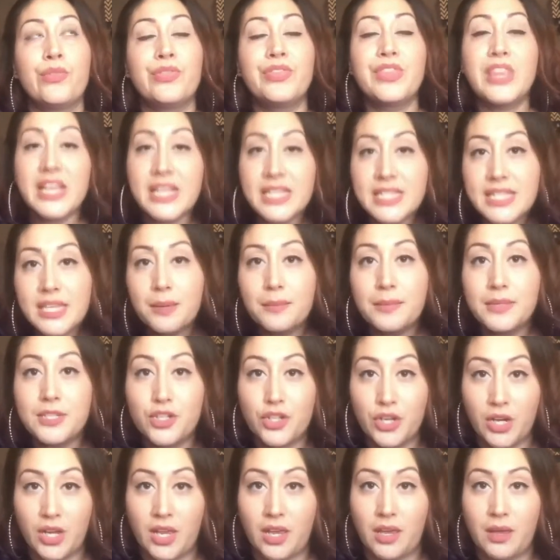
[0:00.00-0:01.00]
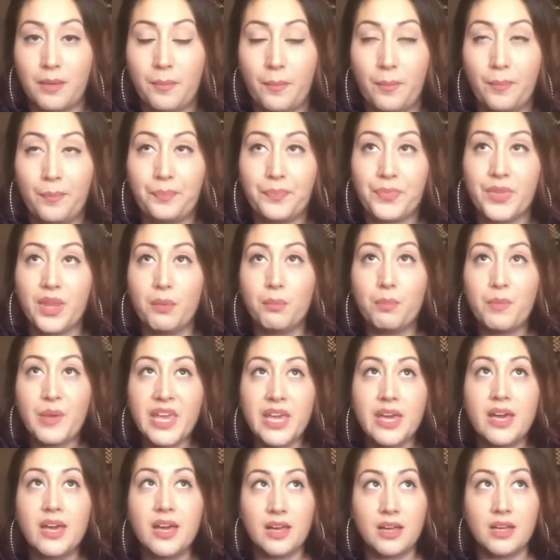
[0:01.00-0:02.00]
This can be tricky,
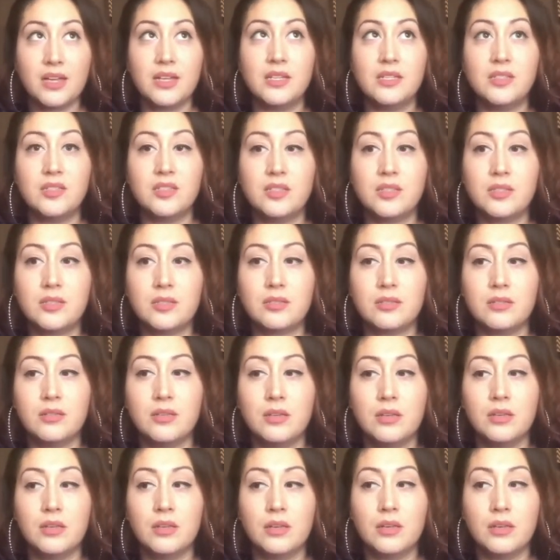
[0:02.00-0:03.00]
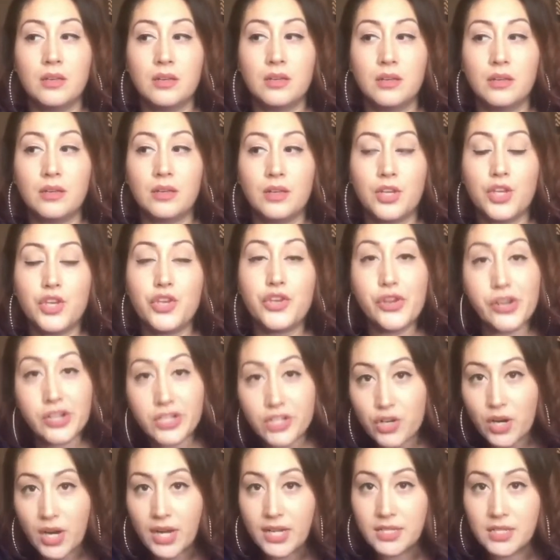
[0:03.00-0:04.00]
because you're
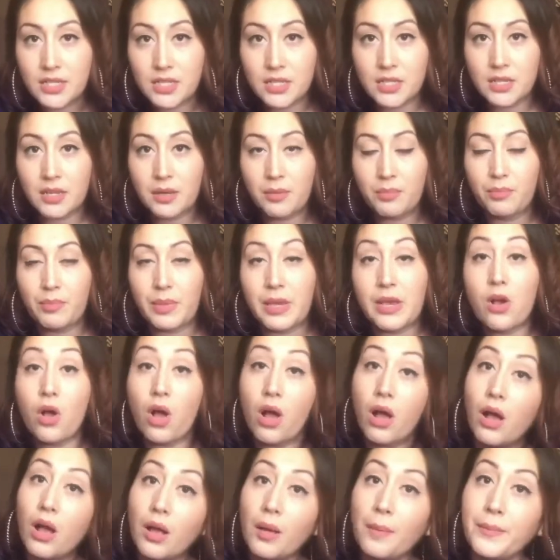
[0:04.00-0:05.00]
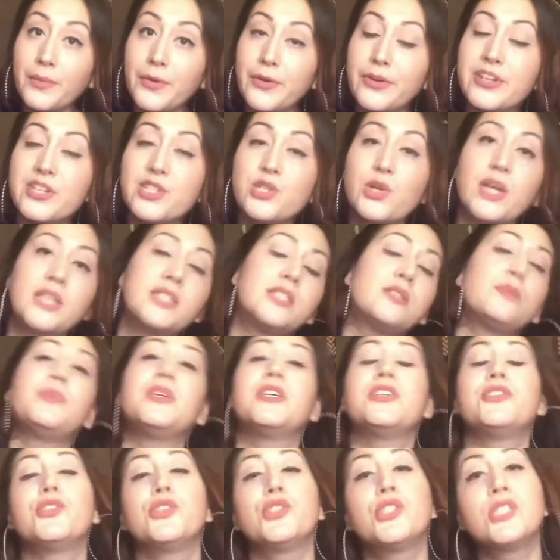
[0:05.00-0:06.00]
trying to be calm, you're trying to
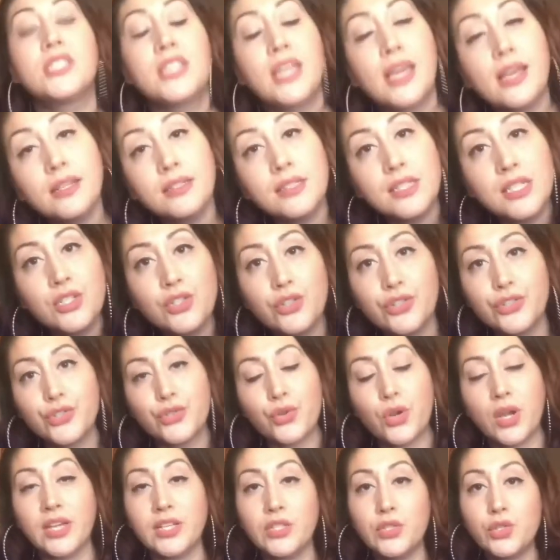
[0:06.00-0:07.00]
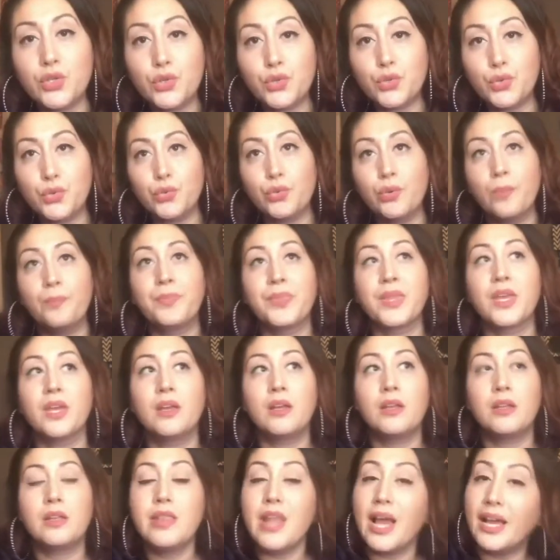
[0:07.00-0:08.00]
be understanding, you're trying to
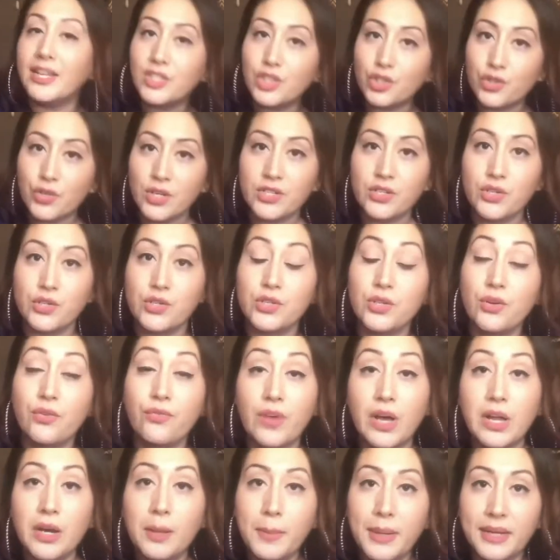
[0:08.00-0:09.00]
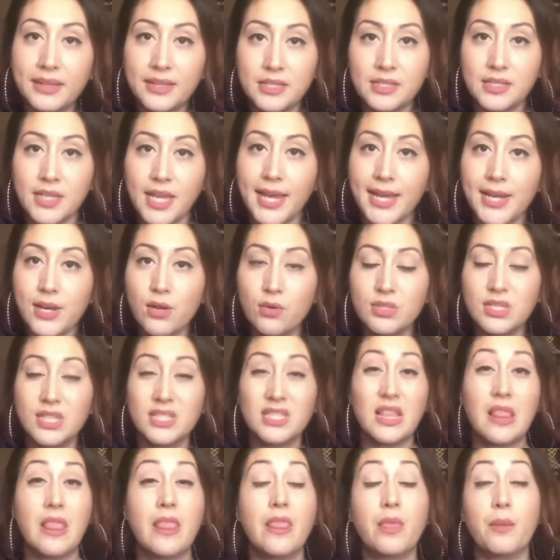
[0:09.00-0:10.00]
not stress yourself out about this
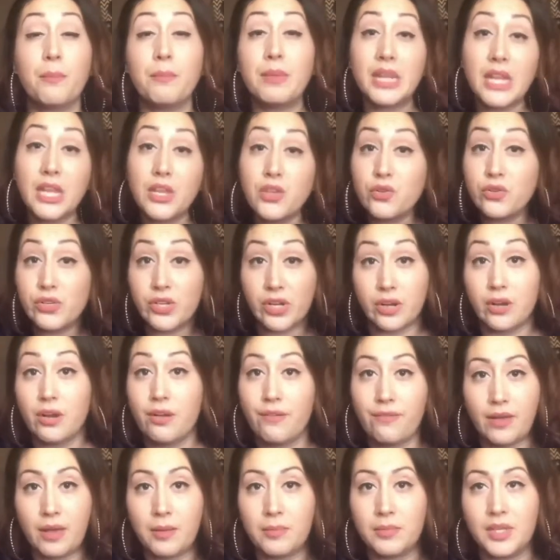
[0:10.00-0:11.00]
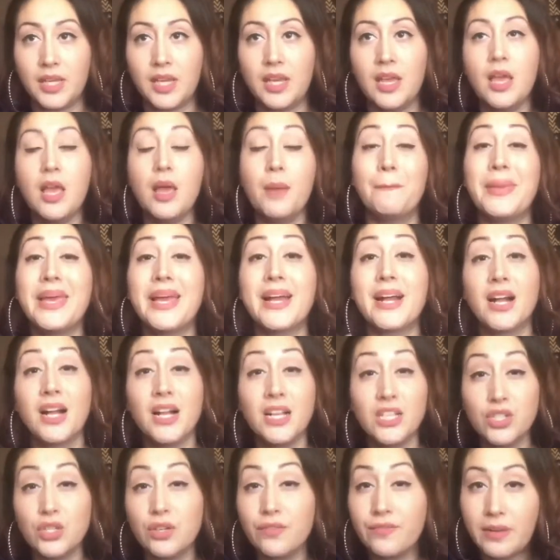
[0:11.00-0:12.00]
diagnosis, and the minute you tell your family,
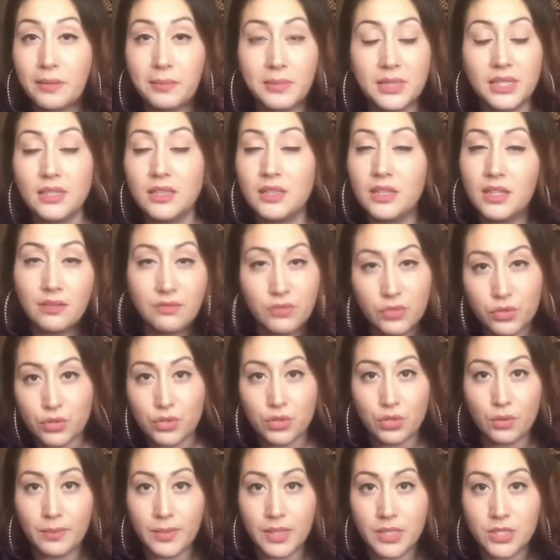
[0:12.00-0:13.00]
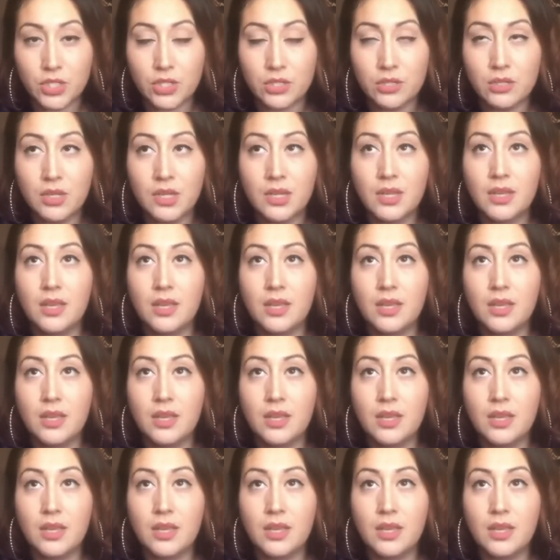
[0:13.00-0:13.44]
because your family loves you so much,